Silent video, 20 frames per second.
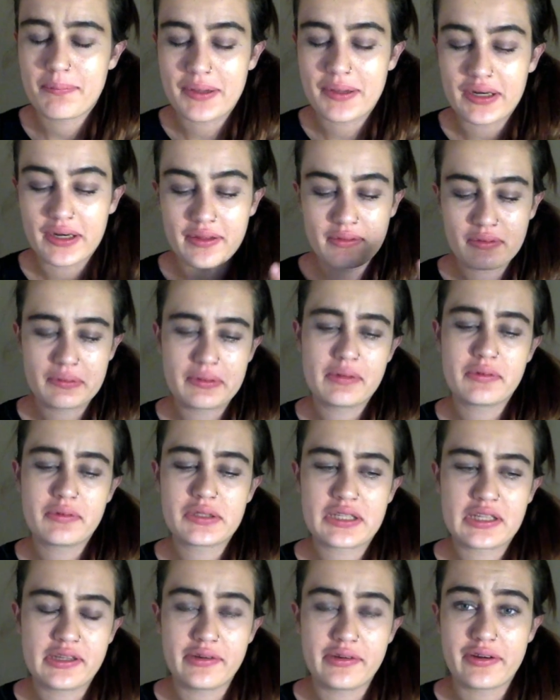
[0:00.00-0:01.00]
but I thought I
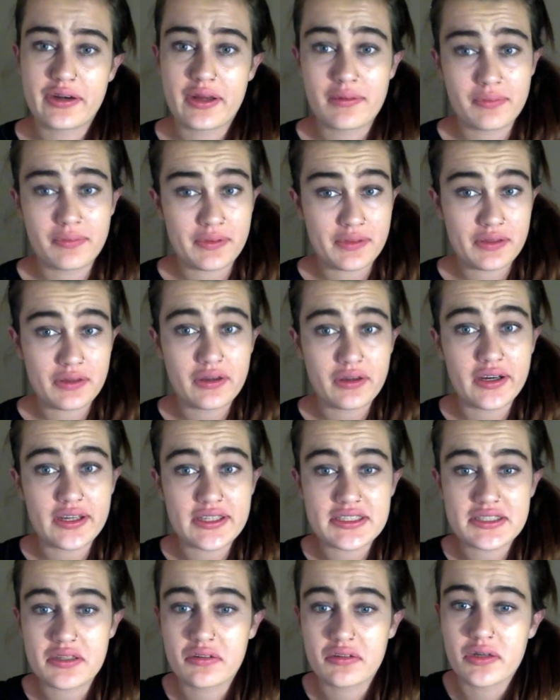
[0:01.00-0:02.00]
would clear it up with you
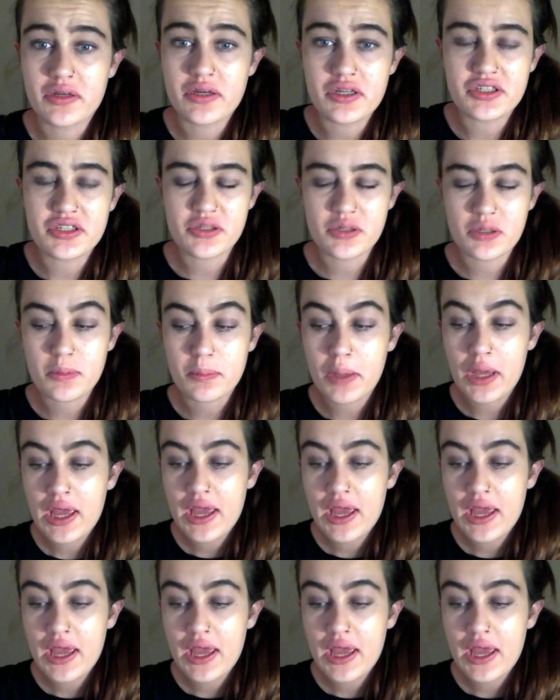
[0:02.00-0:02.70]
guys here on YouTube.